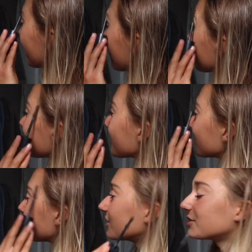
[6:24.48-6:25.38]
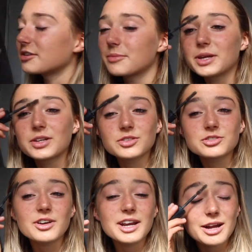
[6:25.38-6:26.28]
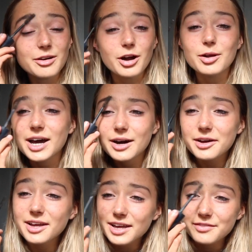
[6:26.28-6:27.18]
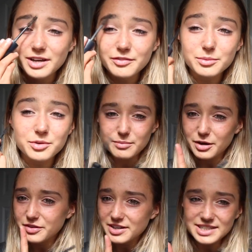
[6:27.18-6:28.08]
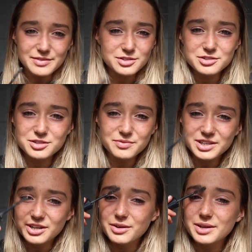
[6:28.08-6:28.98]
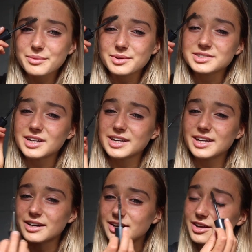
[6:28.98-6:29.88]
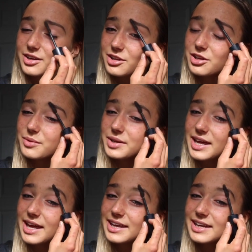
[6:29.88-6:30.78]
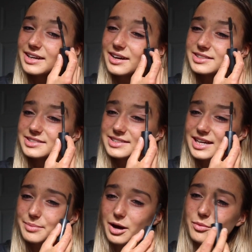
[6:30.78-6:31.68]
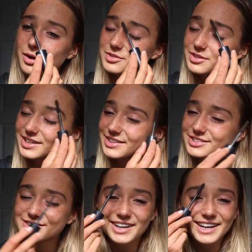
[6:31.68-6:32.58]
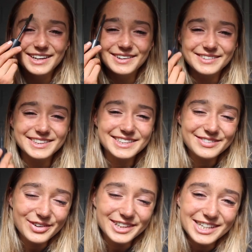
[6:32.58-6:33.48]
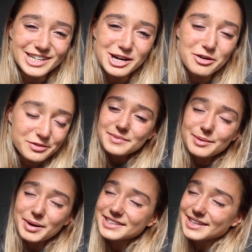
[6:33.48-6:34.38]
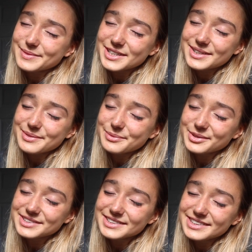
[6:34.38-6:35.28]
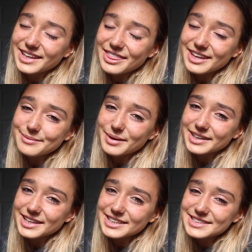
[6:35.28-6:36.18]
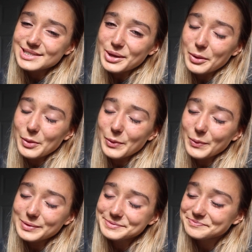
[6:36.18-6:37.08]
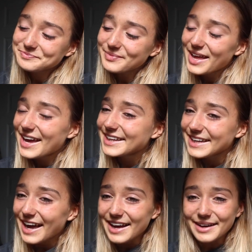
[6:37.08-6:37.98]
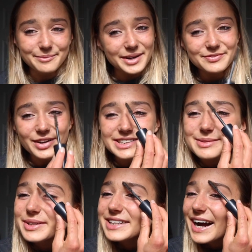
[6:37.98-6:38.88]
know what I'm thinking? I should have been in Australia right now. If you haven't watched my first ever YouTube video, it was like a Q&A, and I just said about what I'm doing in Australia, which, funny enough, pandemic wasn't a thing back then, so yeah, my flights have been